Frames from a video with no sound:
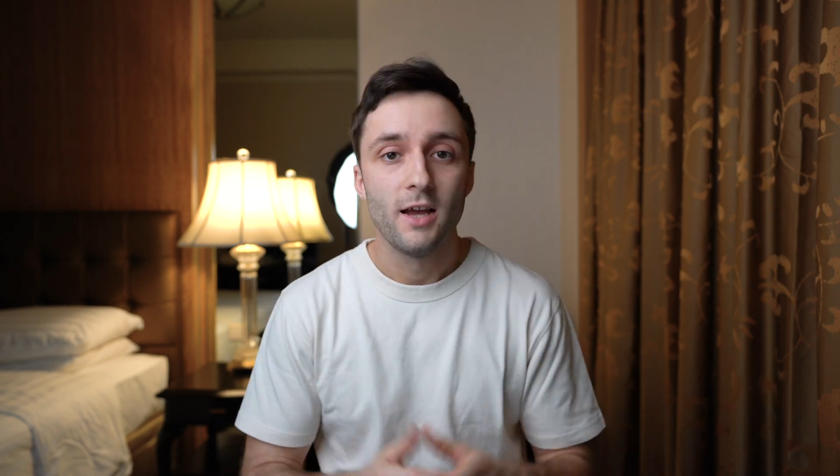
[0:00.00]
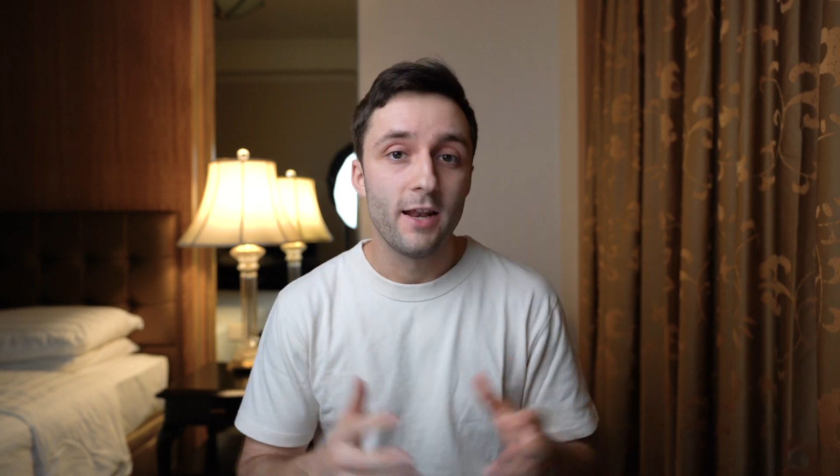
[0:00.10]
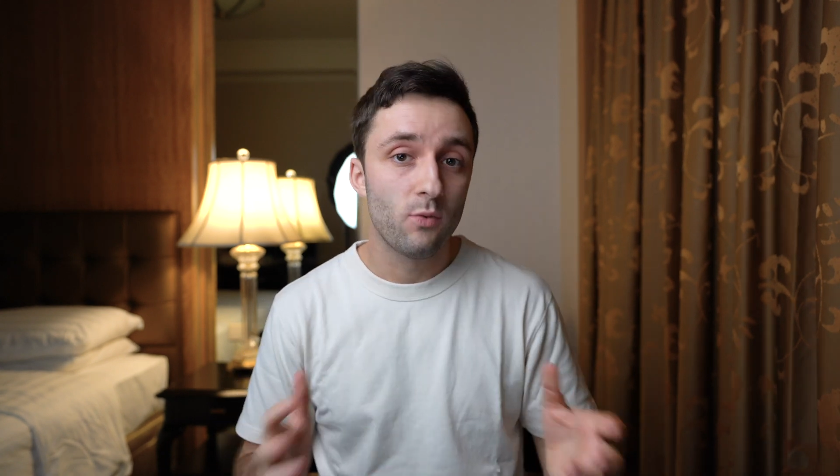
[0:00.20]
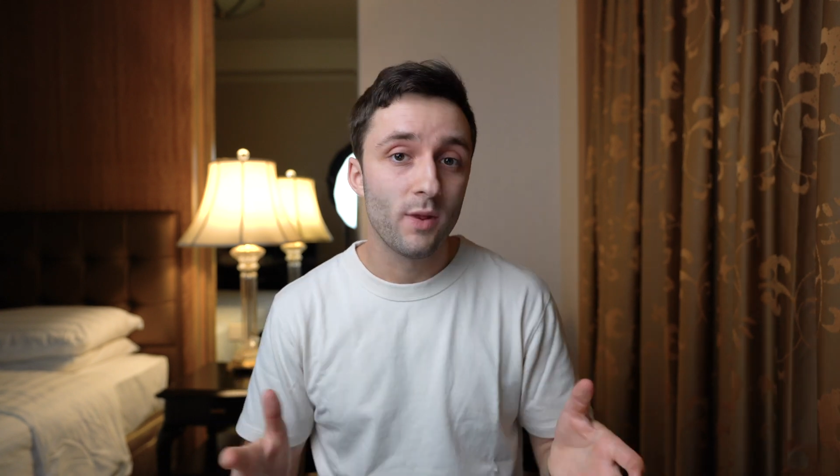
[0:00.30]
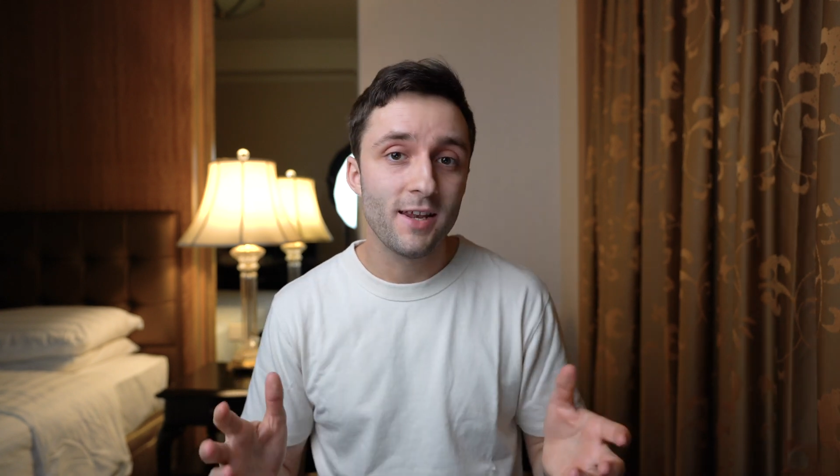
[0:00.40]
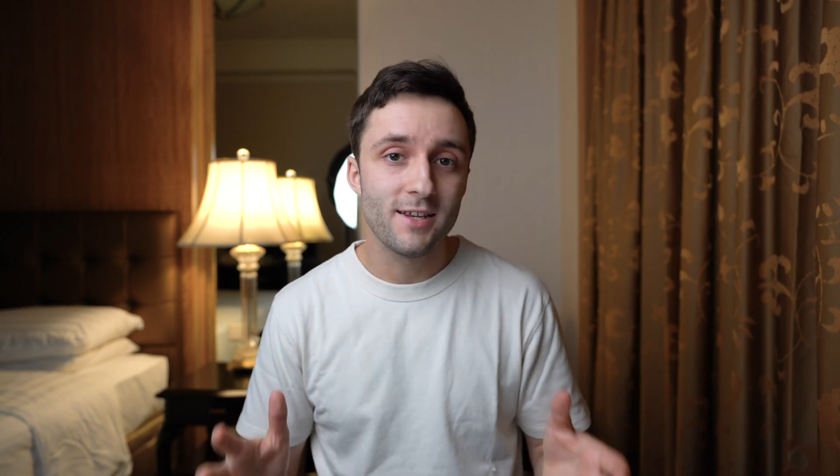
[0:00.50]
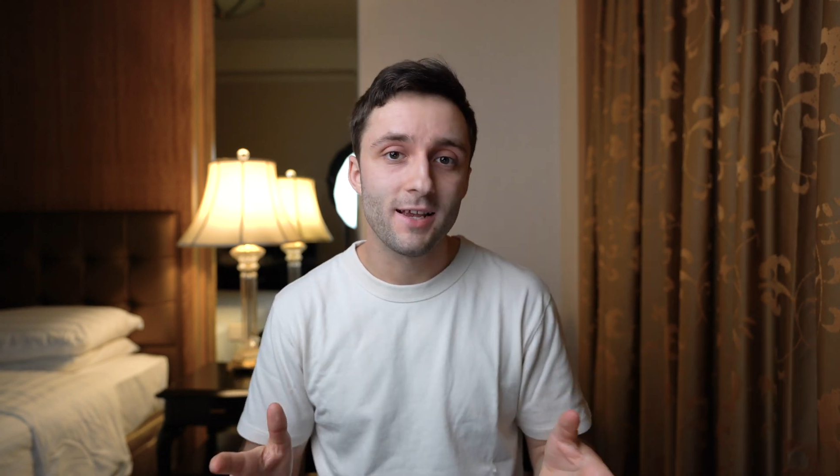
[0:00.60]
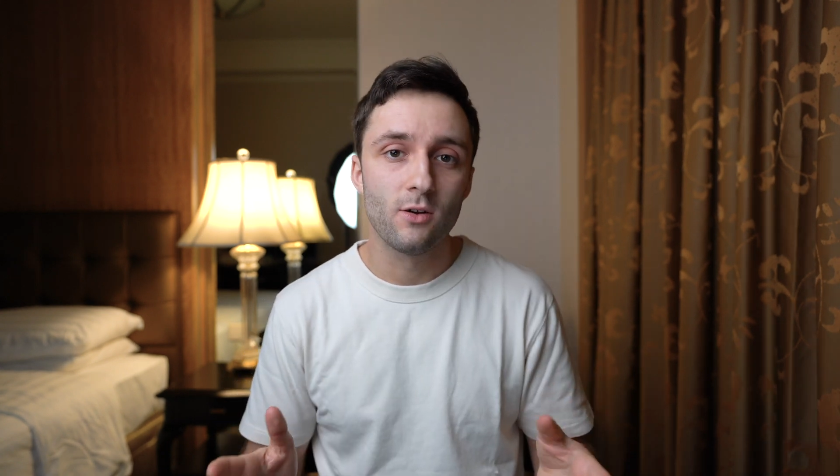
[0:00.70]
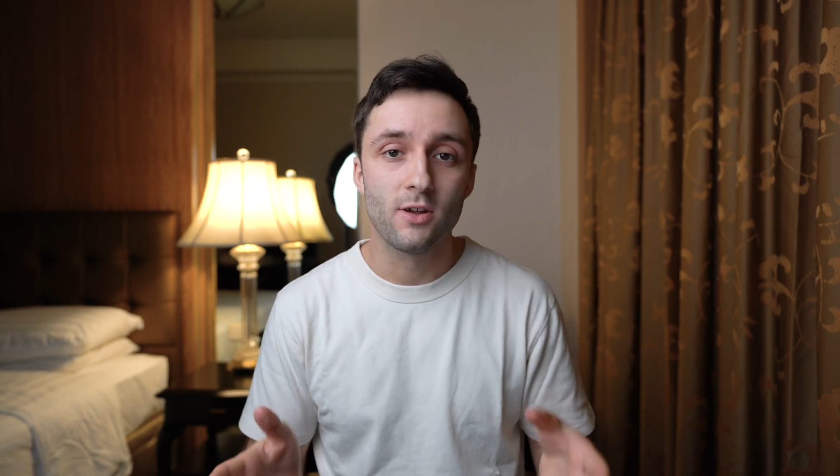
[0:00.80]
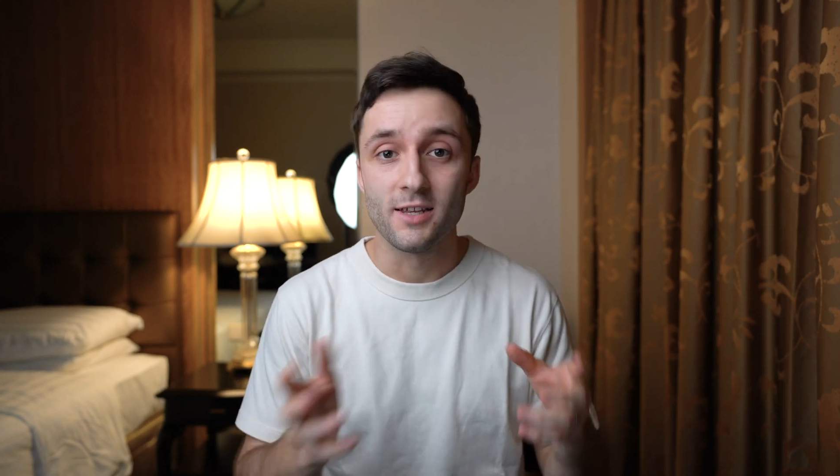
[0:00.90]
And if we then take
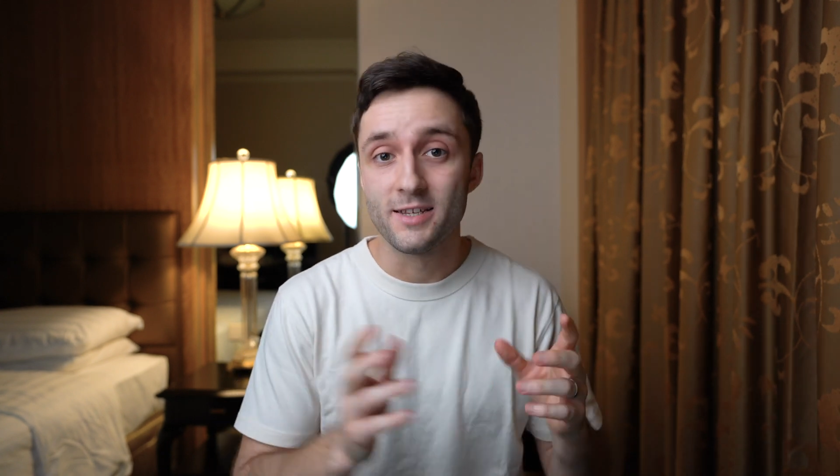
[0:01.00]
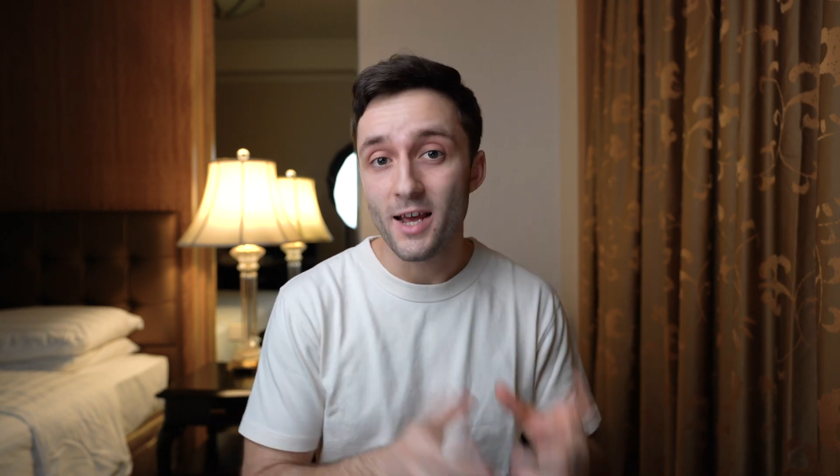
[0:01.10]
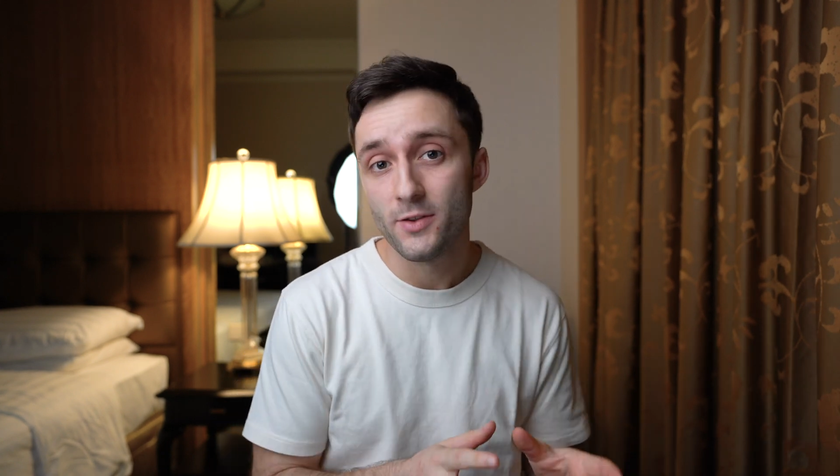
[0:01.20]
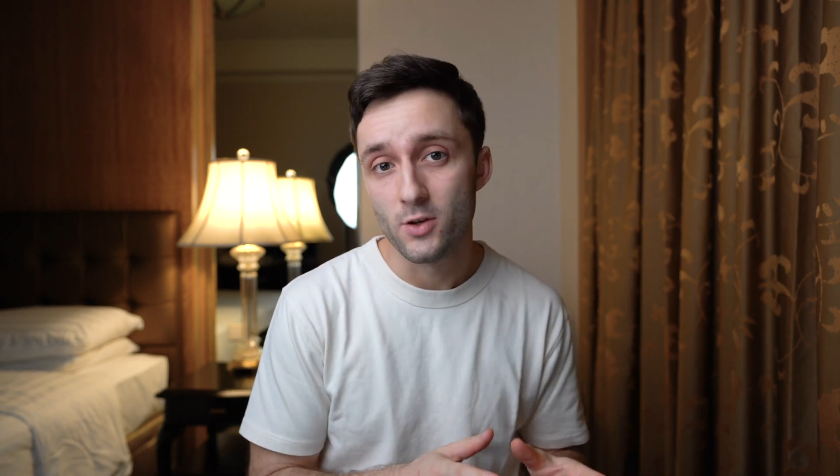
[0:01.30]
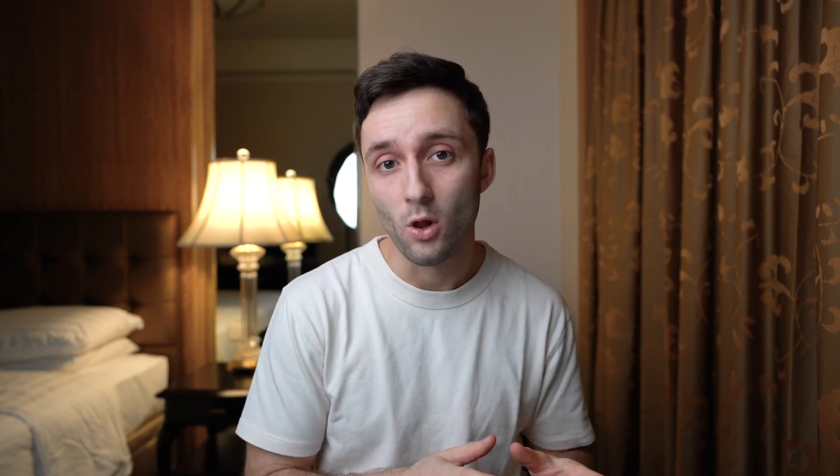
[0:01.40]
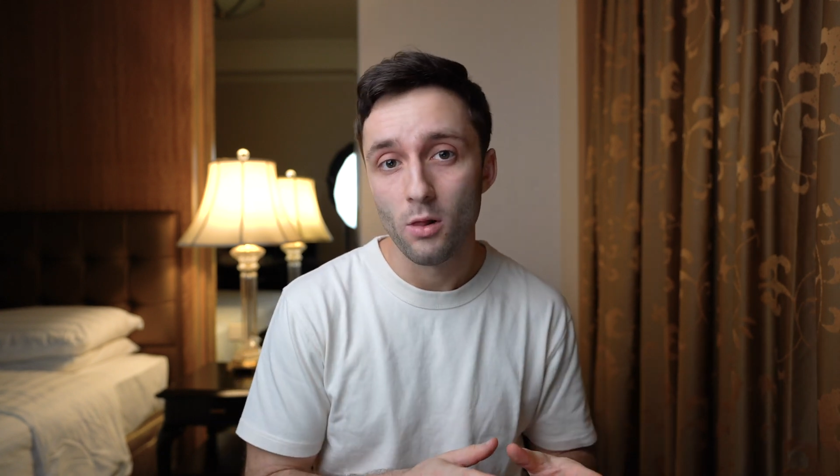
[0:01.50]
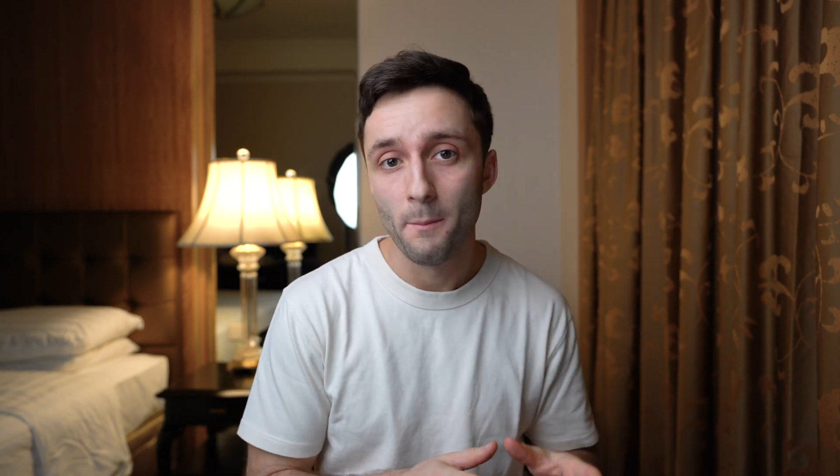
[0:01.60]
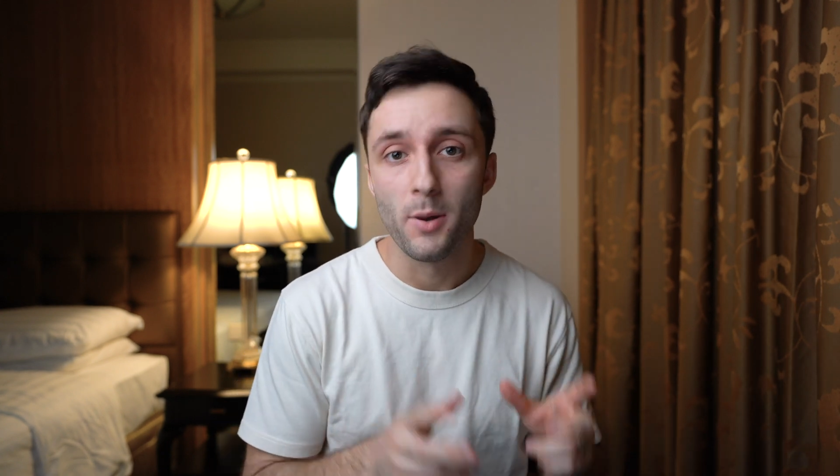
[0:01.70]
a look at the death toll